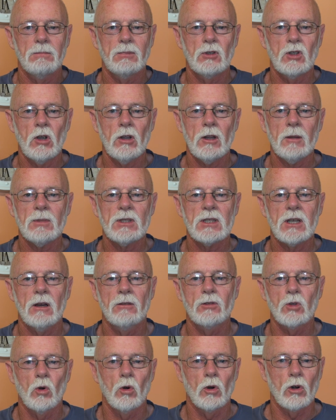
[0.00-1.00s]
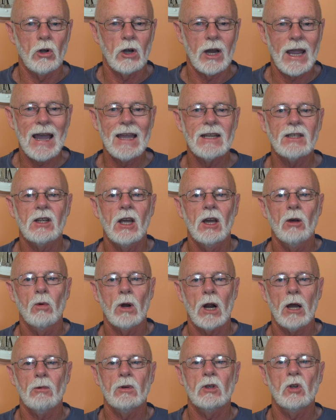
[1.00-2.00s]
turn themselves or create
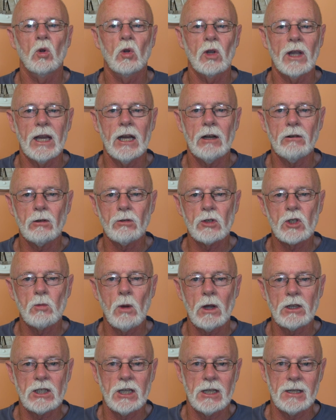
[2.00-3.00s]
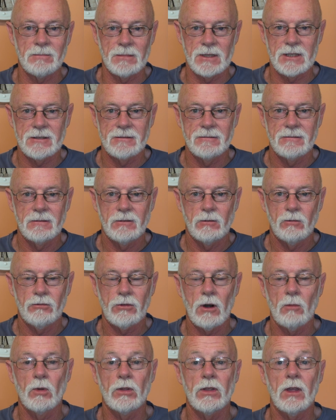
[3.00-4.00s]
what I would call aerial SWAT teams
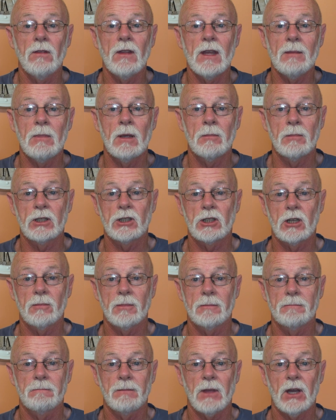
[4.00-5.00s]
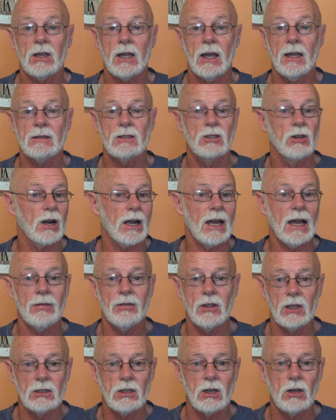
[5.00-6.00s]
from within their membership. Okay, it's not a hard
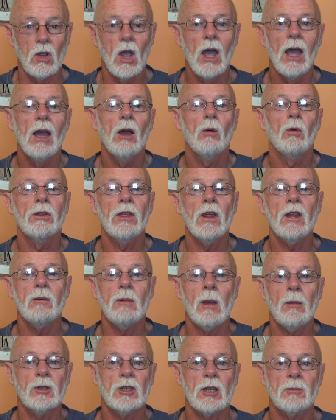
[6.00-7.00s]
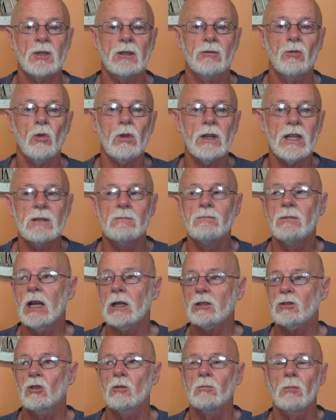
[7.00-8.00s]
thing to do. Within the memberships of all these
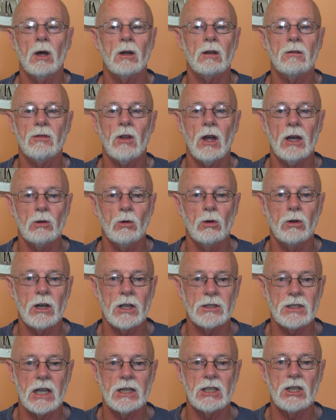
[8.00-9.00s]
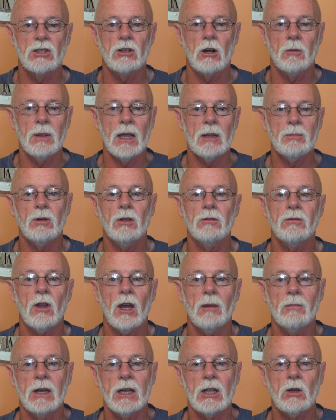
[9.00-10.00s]
national model flying organizations, there are people who
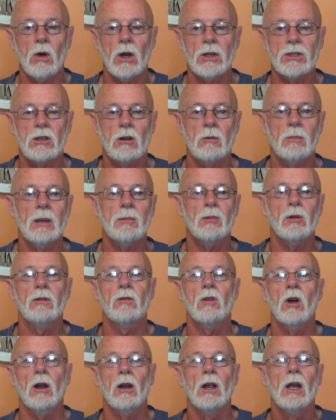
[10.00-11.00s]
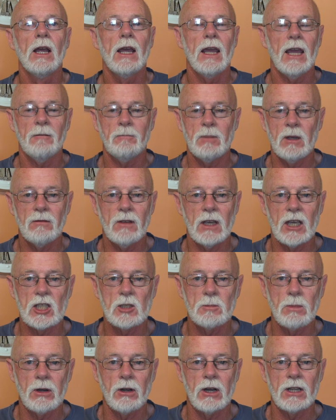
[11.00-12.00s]
fly mini quads, there are people who have got FPV
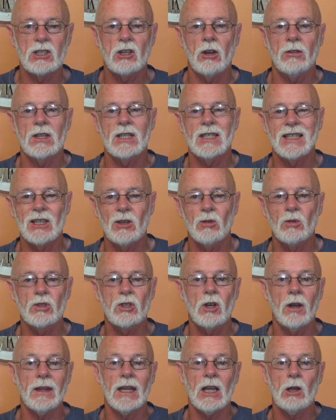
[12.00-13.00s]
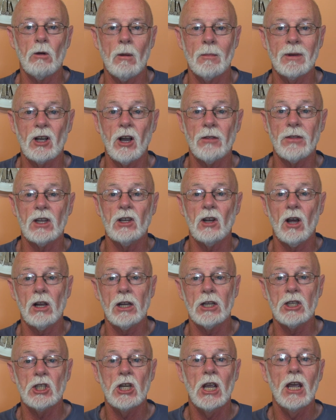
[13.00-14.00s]
experience, got the skills, got the equipment, got the
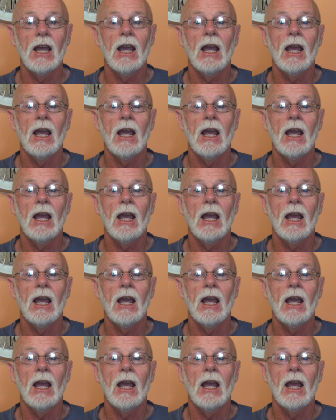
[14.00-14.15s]
knowledge